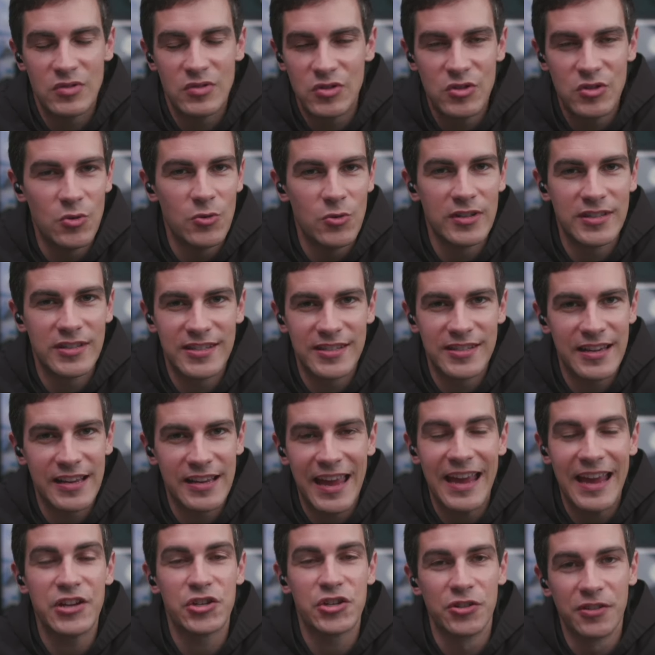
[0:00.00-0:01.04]
do it
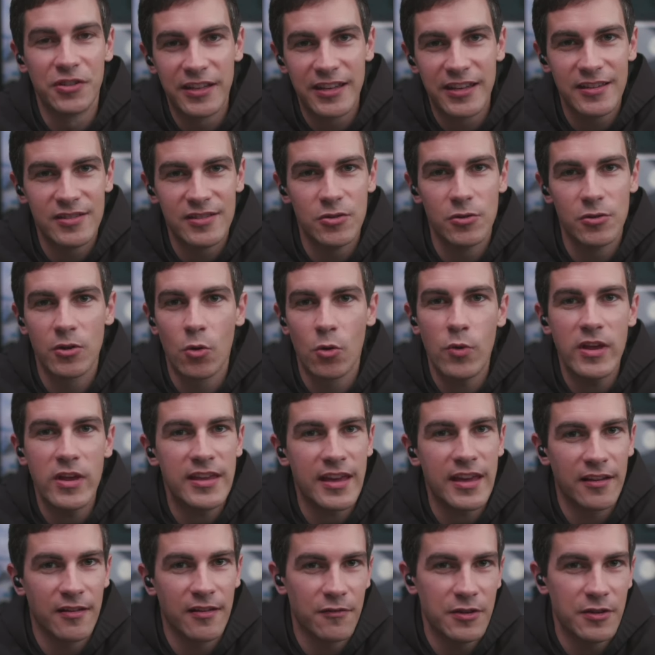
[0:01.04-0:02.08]
occasionally. Do it a week
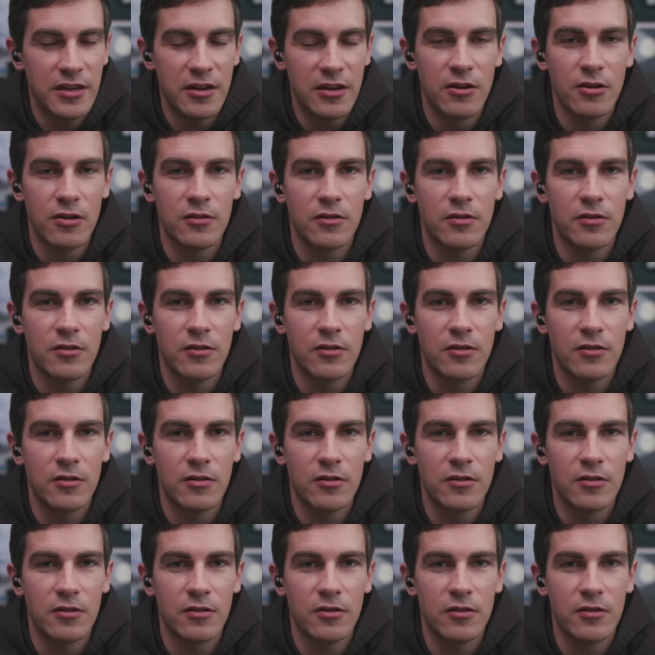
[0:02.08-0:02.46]
out of a year.